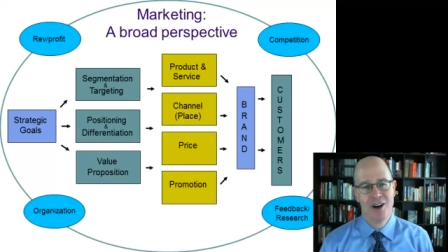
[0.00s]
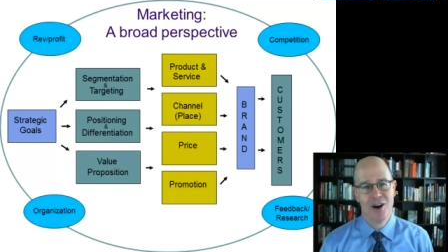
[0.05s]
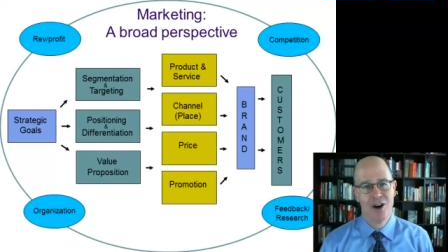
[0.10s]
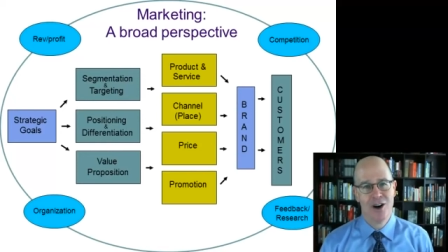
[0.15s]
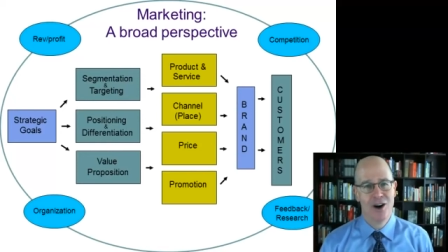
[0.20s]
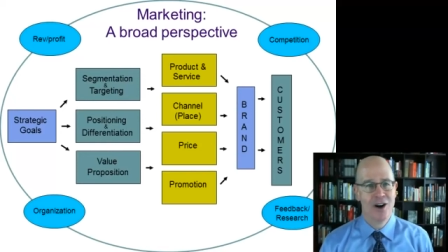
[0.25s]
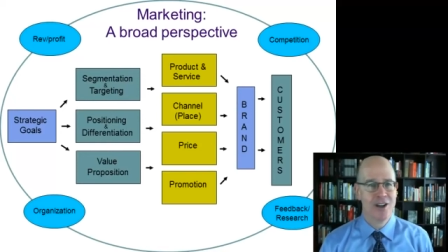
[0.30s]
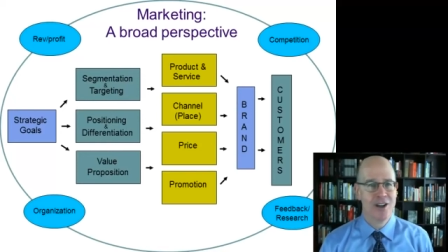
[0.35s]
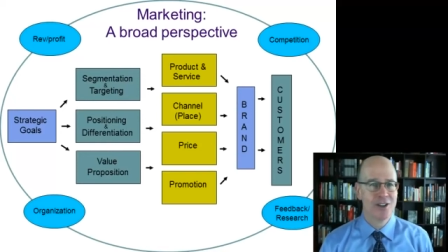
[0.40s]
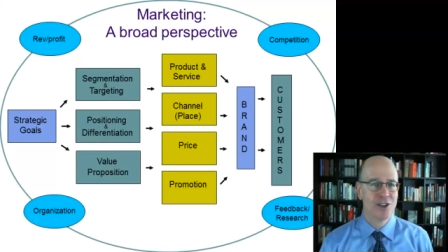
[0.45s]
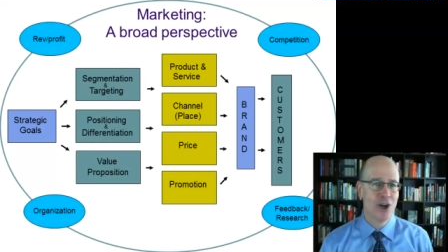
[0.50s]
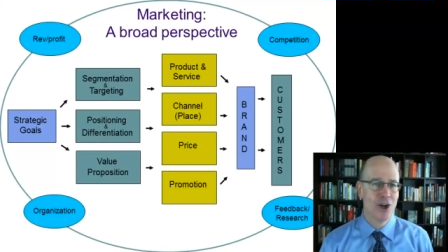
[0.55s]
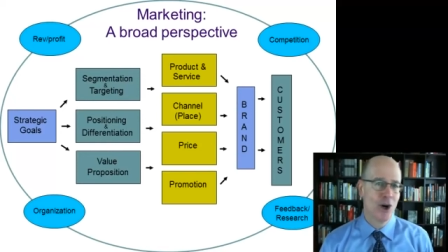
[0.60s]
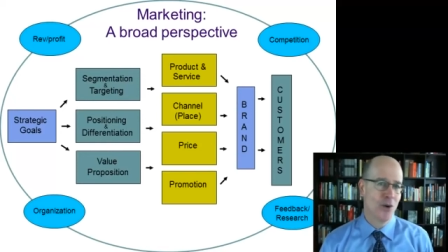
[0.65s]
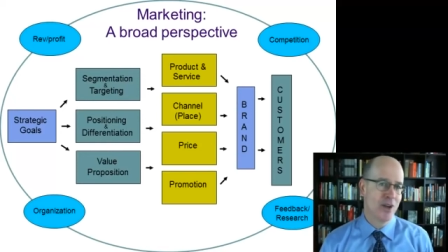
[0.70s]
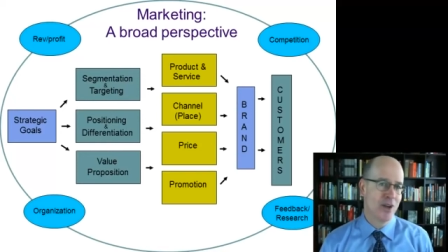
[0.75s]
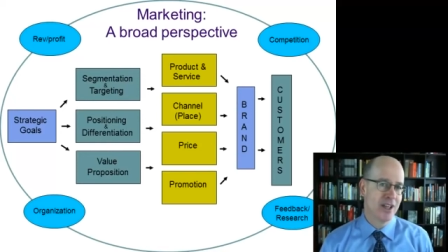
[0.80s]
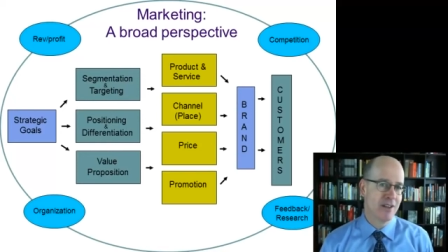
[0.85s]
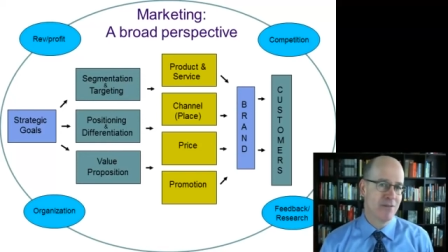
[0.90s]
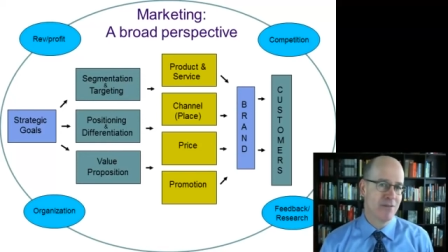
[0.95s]

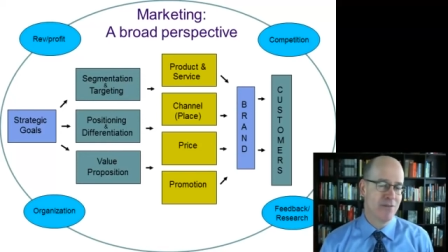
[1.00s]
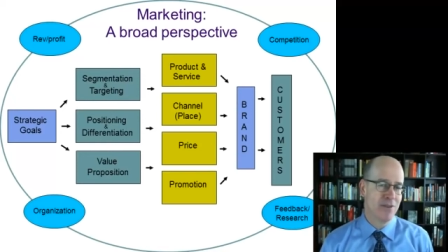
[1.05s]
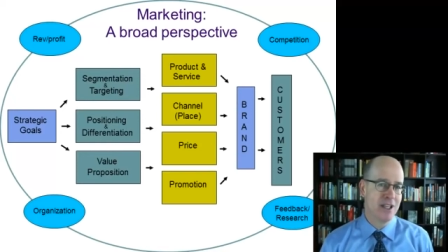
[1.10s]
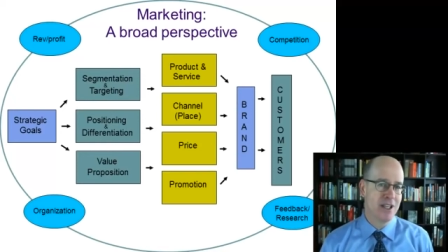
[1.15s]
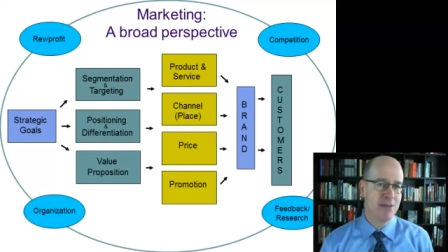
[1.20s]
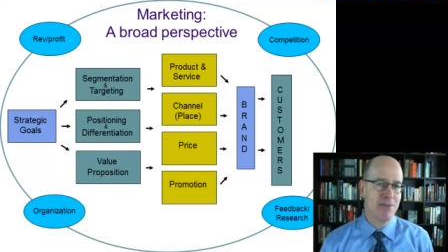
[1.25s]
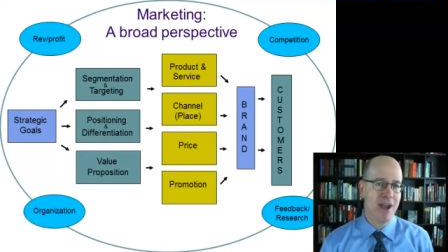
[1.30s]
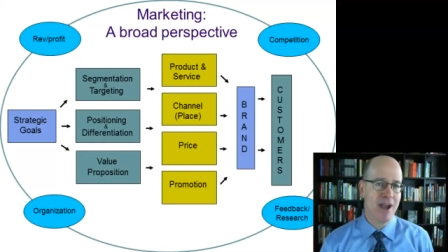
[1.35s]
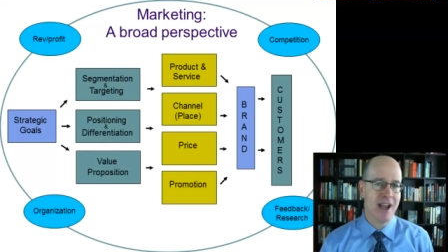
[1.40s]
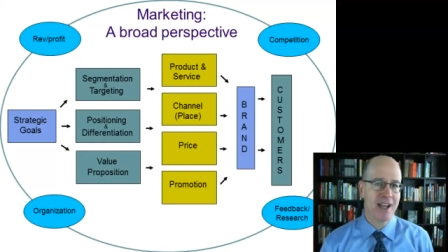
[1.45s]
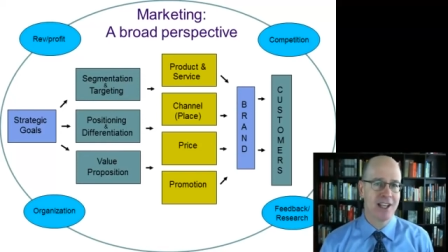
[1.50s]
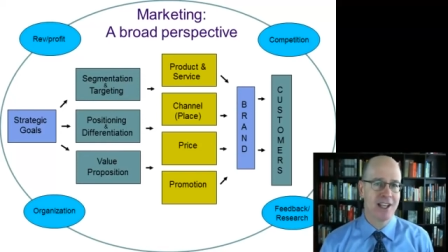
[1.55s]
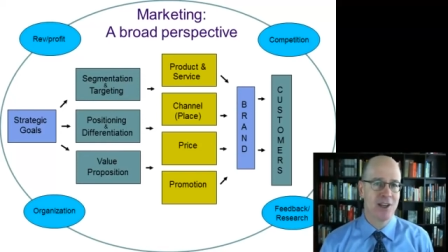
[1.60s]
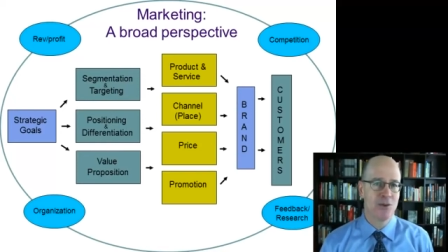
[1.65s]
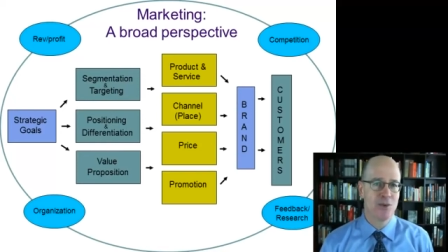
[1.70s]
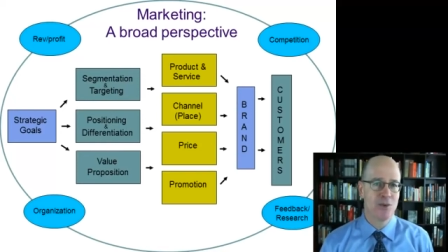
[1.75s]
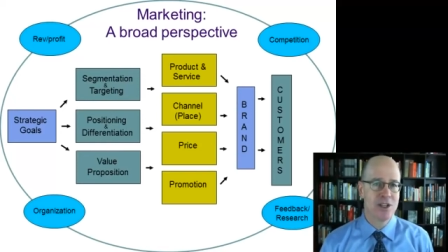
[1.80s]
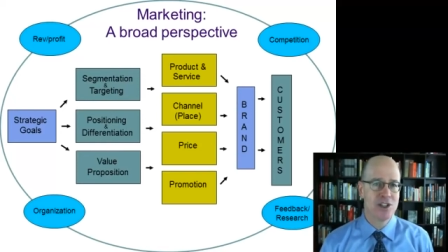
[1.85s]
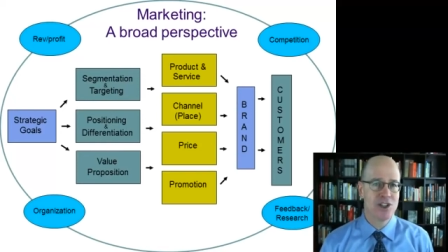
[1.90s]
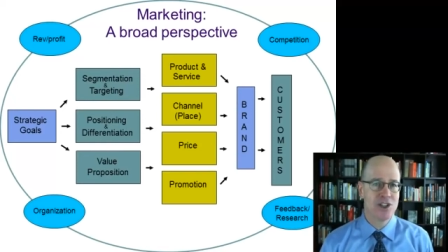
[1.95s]
ongoing feedback
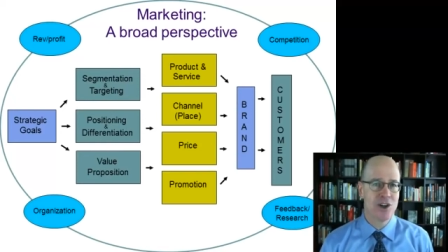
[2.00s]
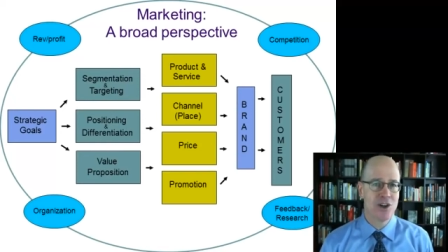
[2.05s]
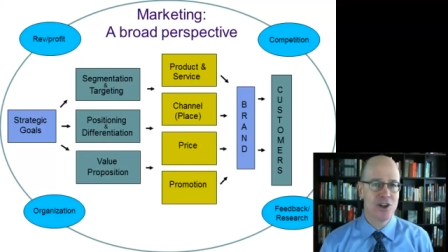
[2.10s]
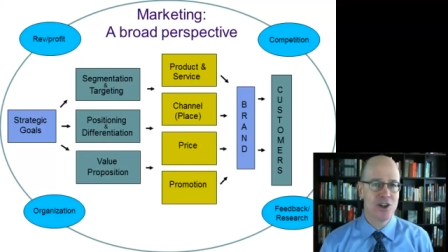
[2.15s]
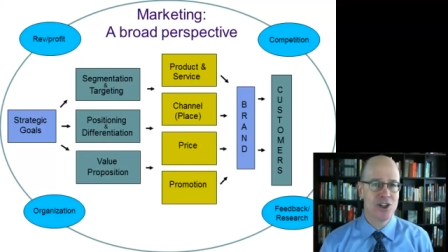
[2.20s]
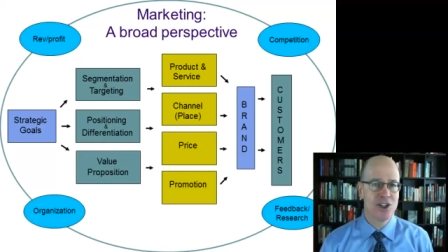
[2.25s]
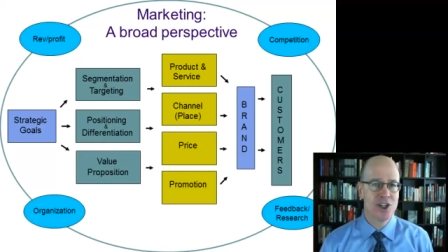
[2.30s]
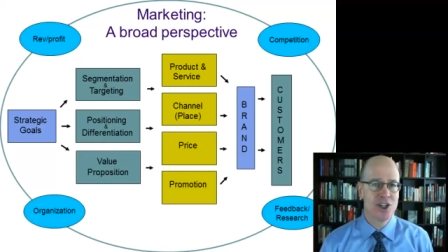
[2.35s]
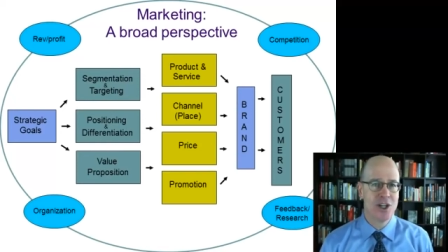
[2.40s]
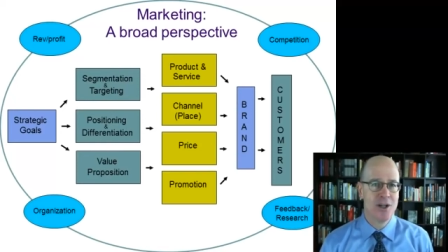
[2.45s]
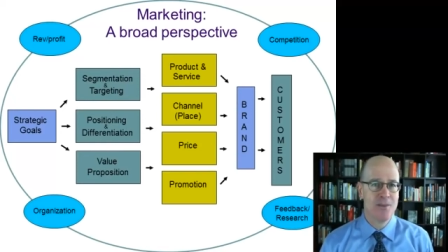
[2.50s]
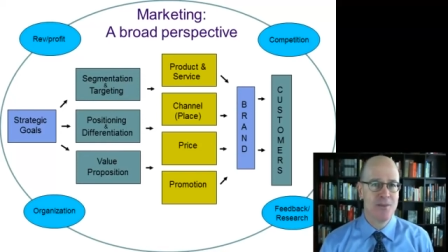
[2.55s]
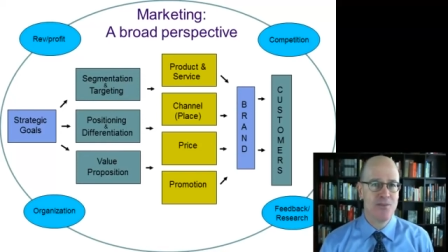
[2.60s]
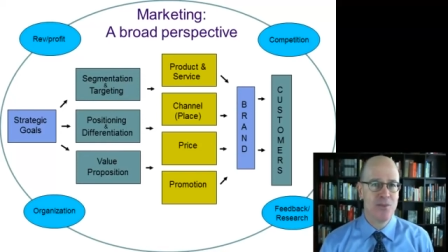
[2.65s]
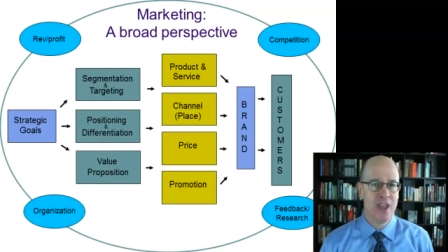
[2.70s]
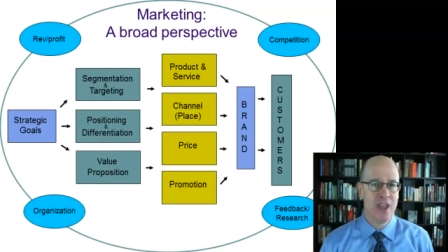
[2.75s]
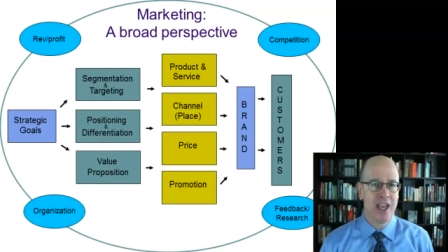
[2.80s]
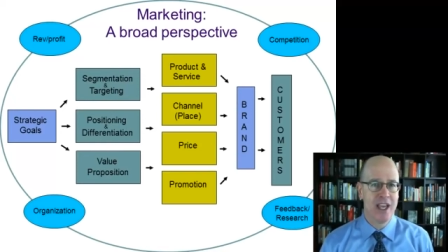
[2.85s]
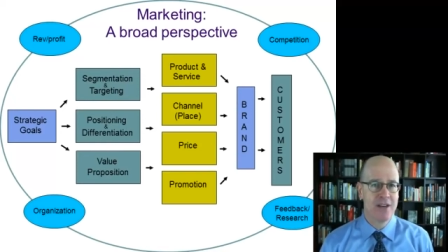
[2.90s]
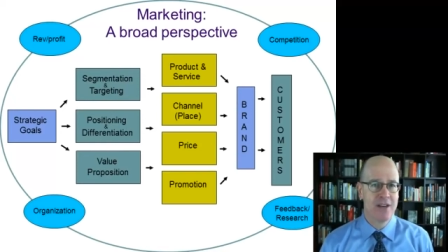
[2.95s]
and research,
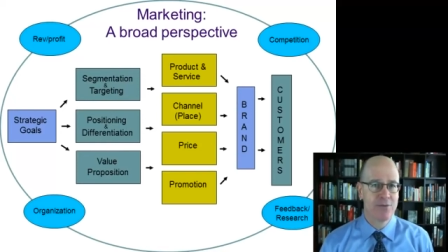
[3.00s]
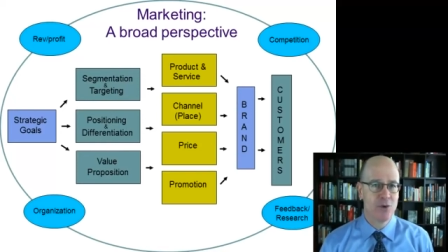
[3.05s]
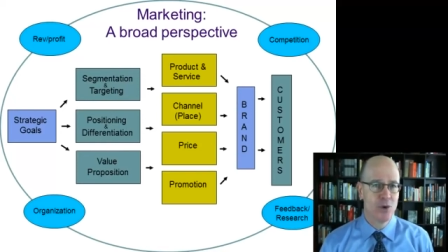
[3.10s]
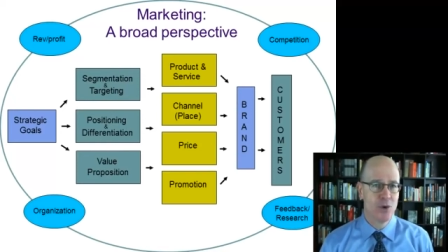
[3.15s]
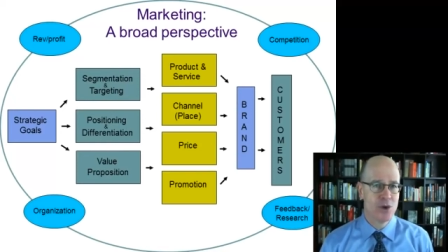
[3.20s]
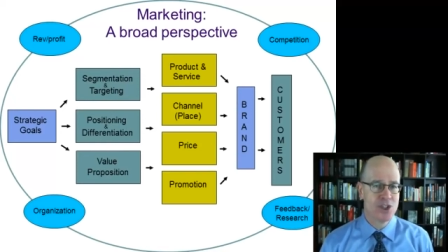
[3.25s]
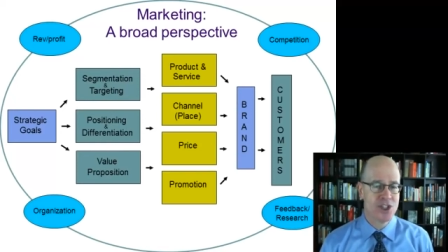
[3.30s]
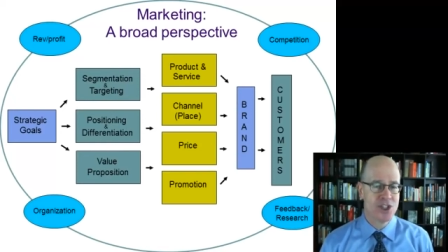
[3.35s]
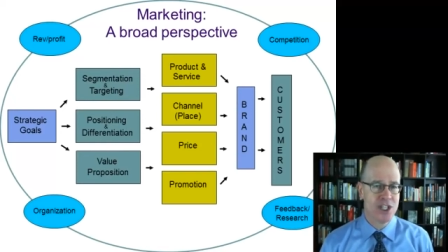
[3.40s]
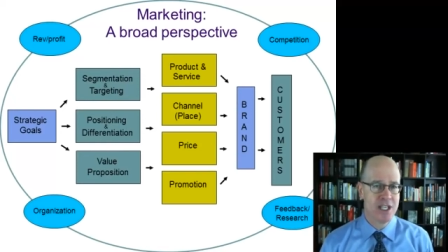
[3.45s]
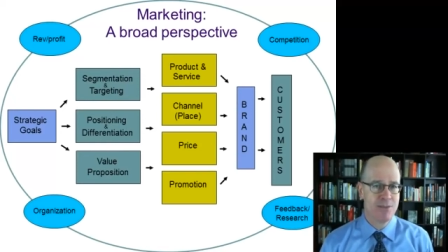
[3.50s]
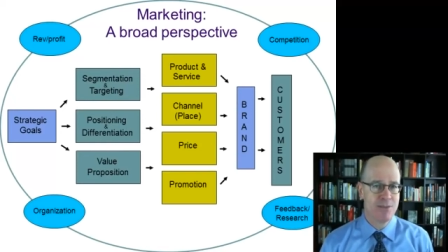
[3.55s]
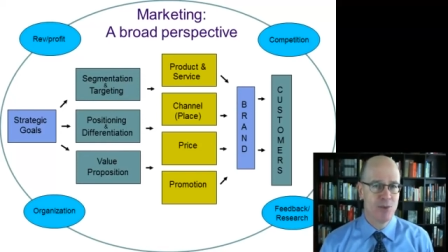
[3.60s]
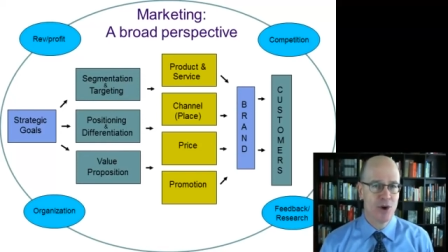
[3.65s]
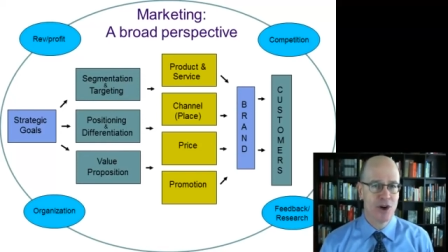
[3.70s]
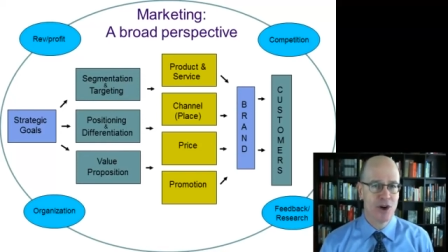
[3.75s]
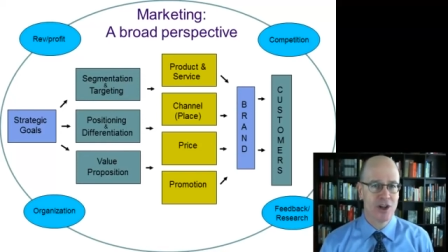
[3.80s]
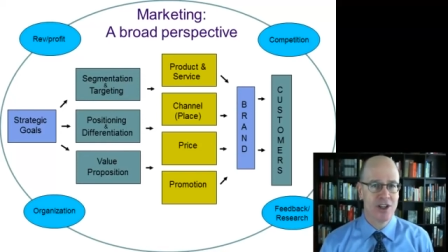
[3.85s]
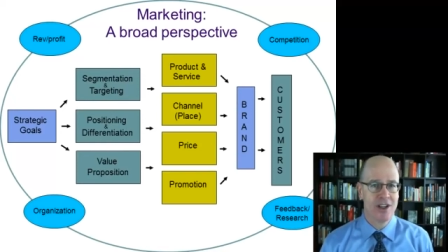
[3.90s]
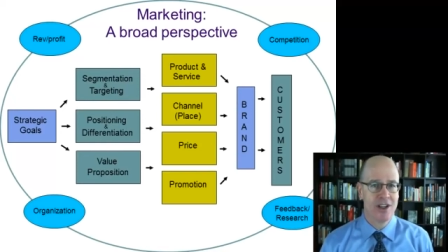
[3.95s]
and of course,
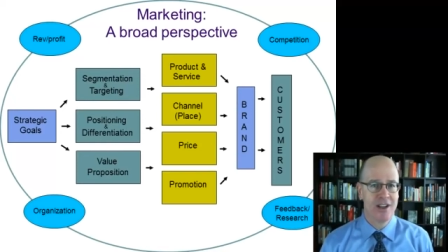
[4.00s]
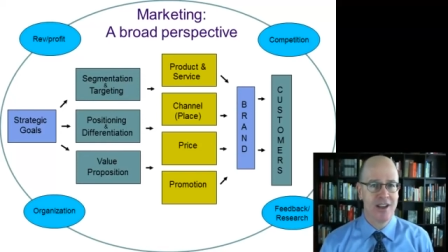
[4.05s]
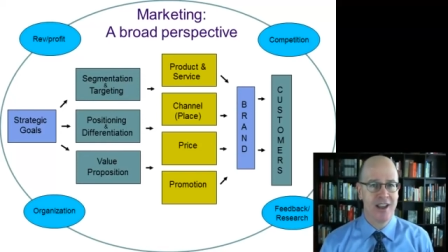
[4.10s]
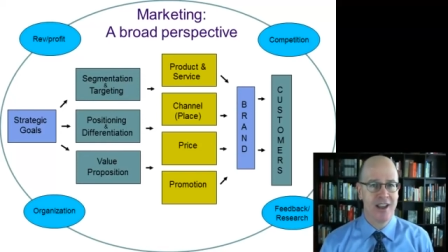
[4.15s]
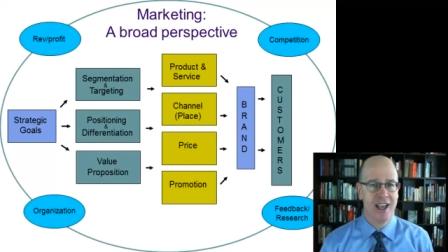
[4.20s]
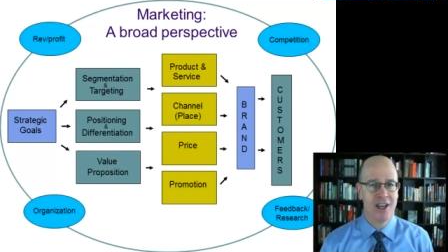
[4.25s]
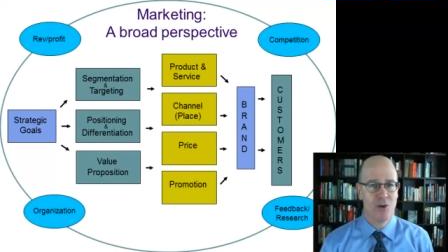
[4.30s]
teamwork and